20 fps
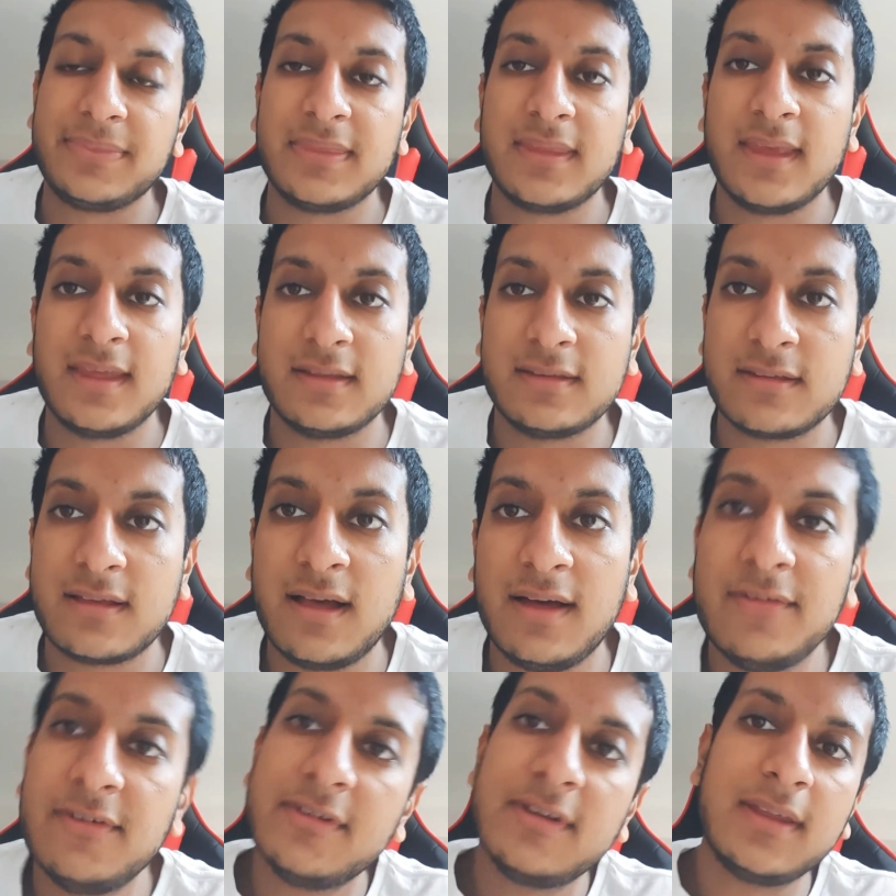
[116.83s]
gets
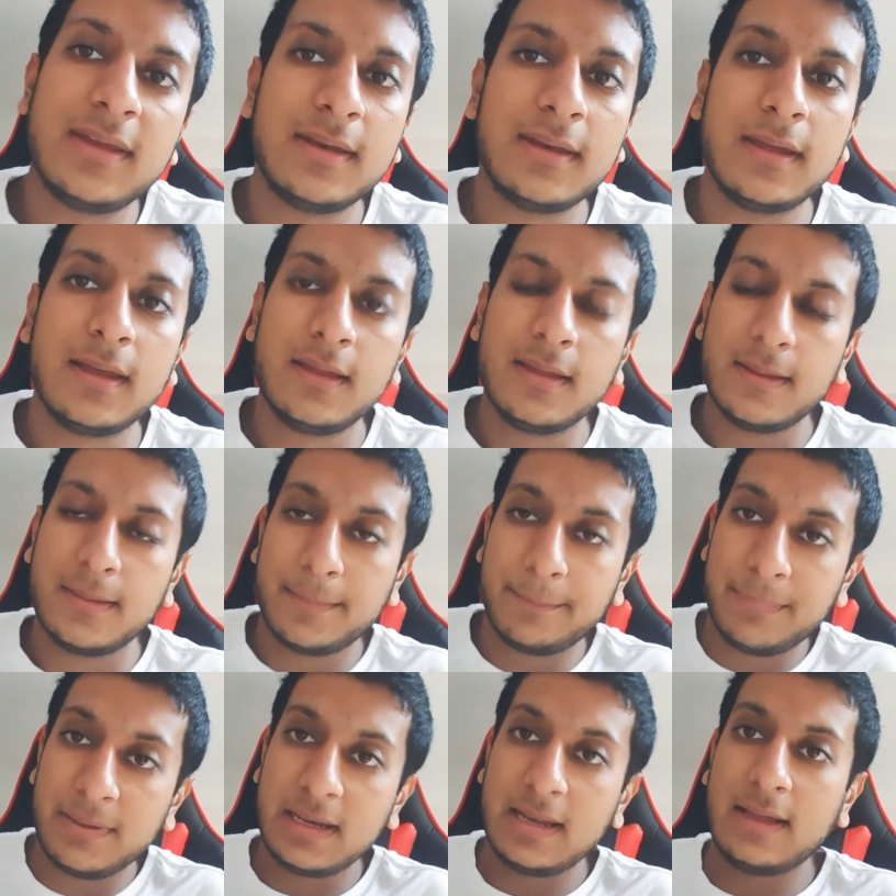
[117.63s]
covered in
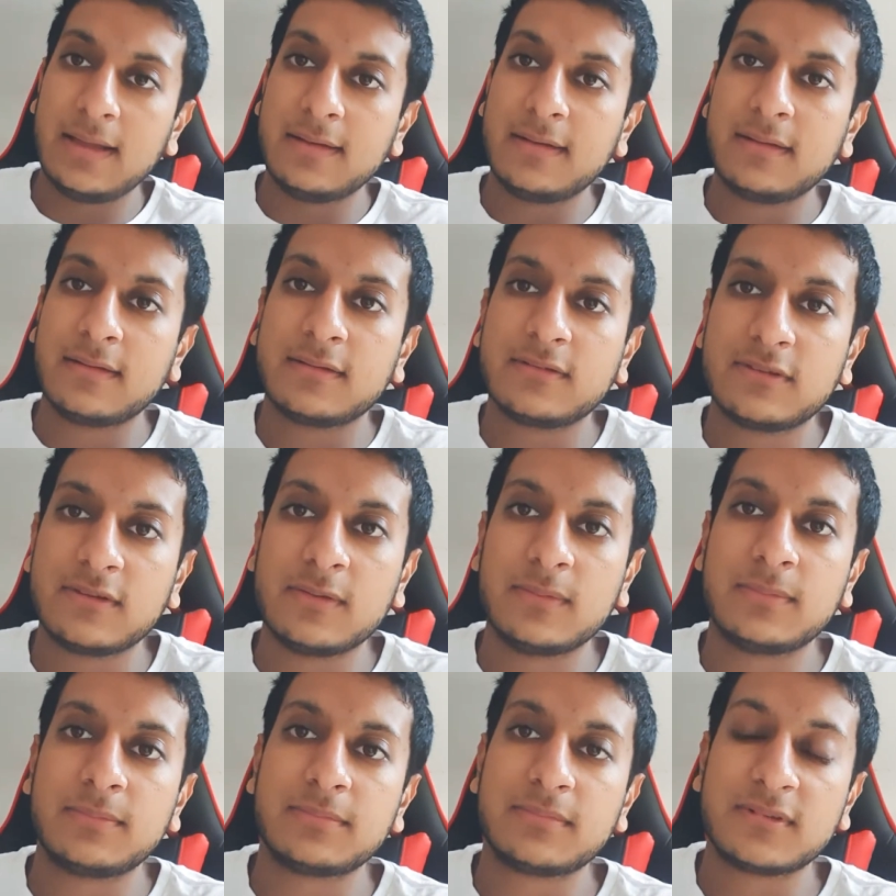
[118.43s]
blood.
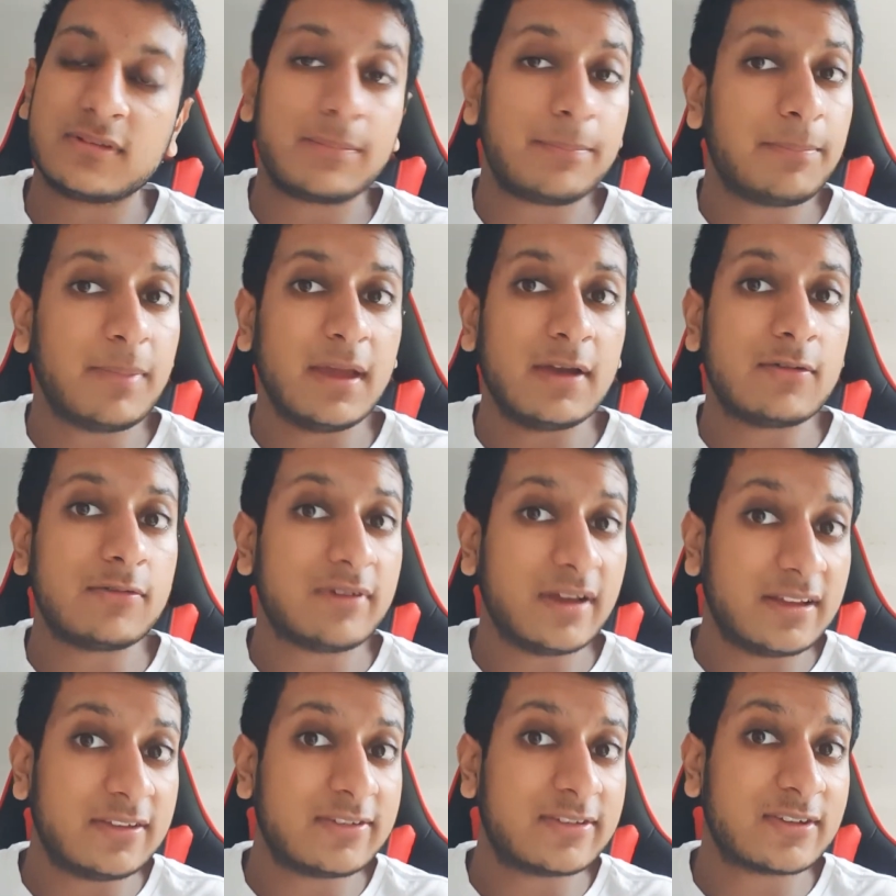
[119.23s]
So it's a bit of
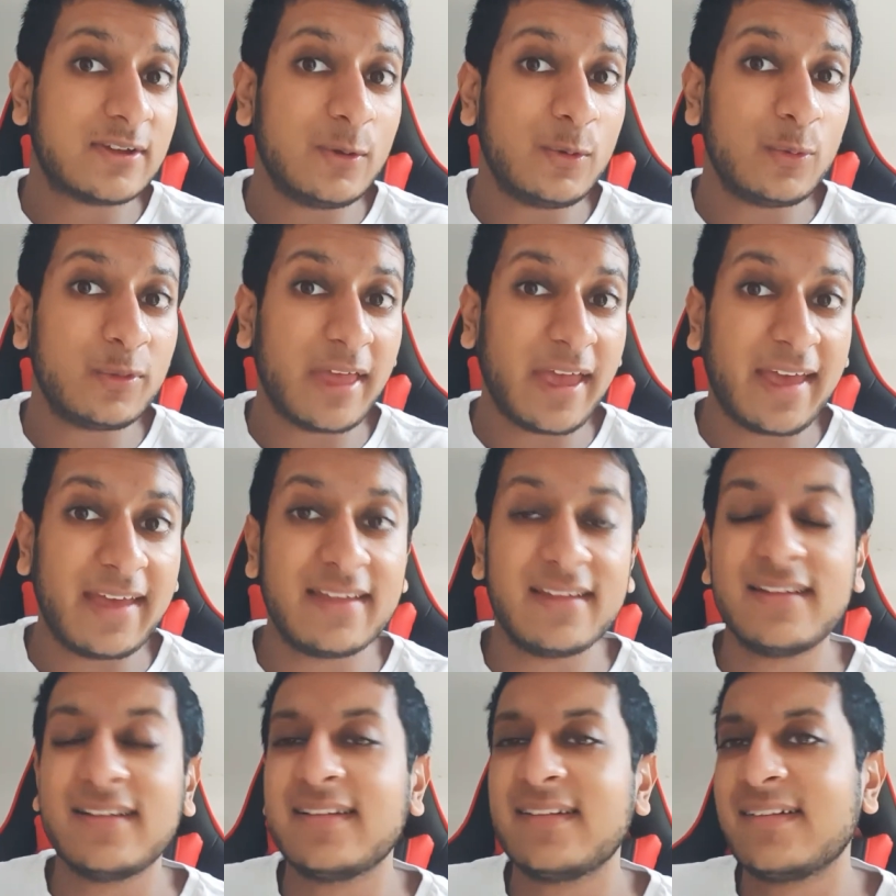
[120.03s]
red skull there,
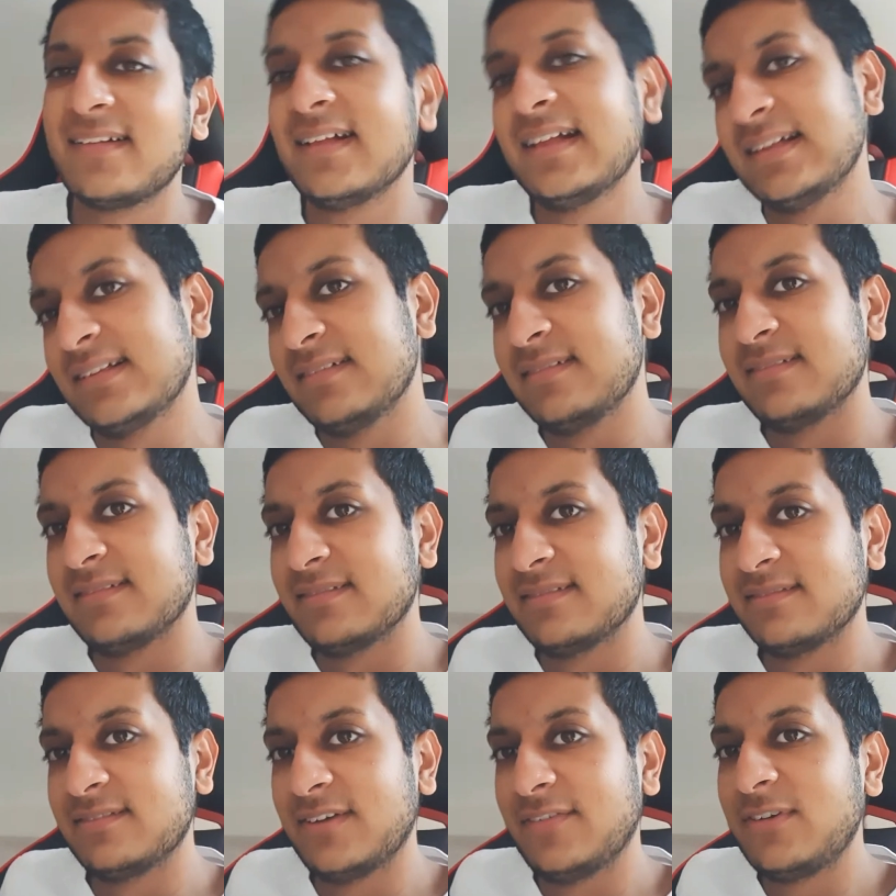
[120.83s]

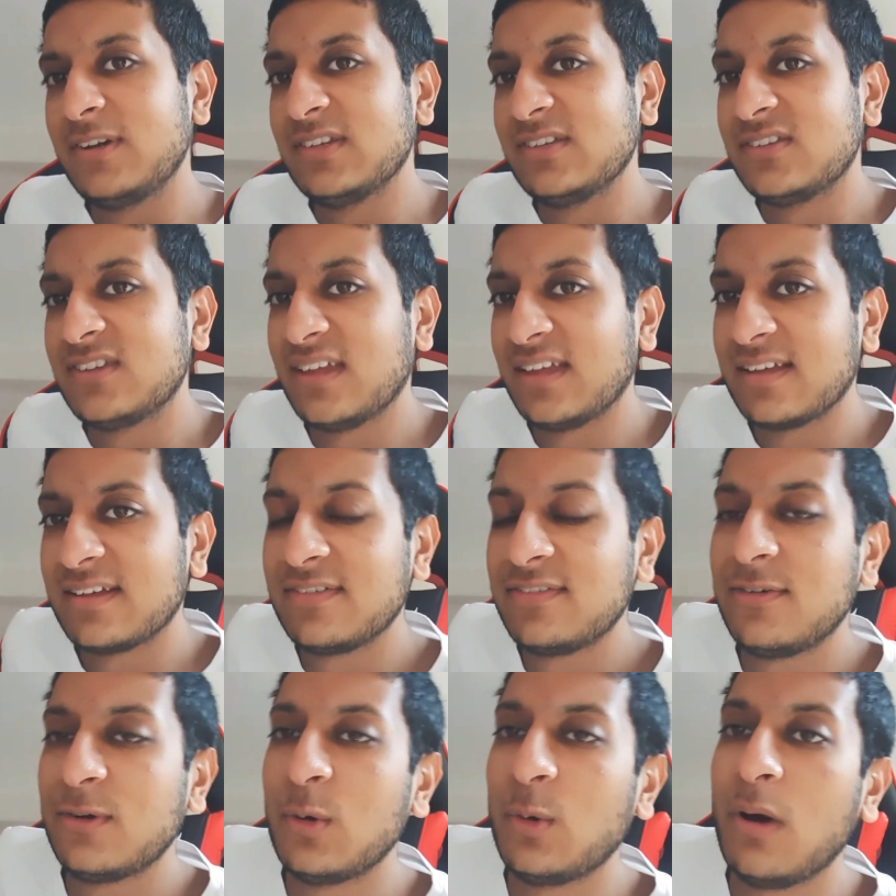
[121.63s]
referencing
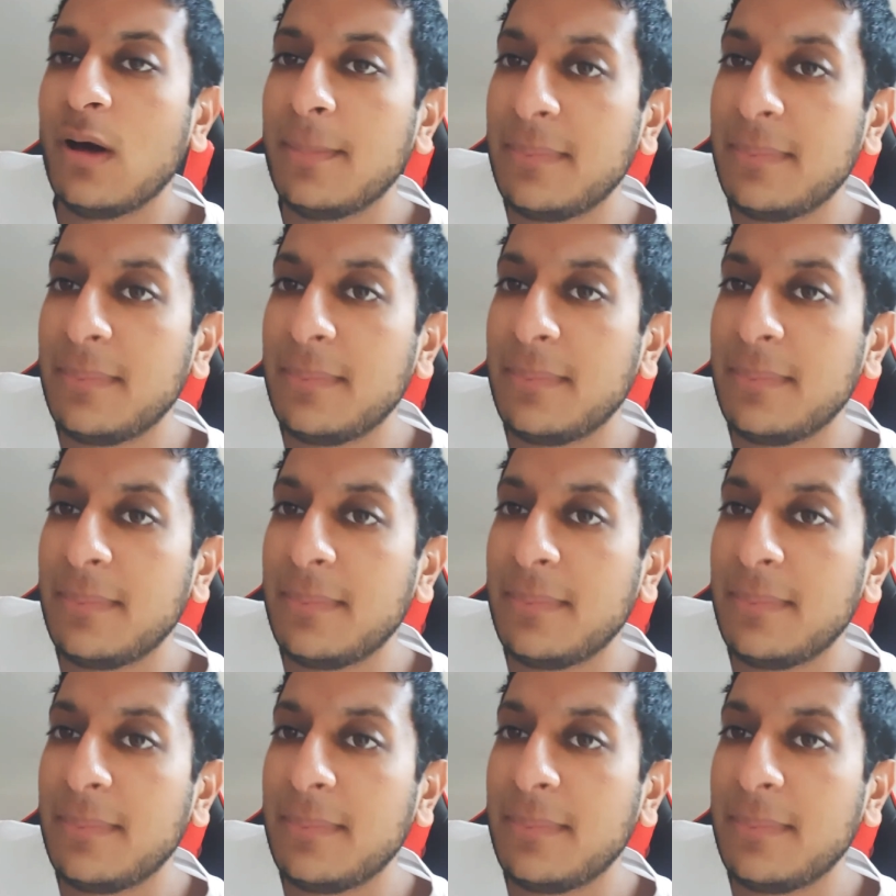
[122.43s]
for a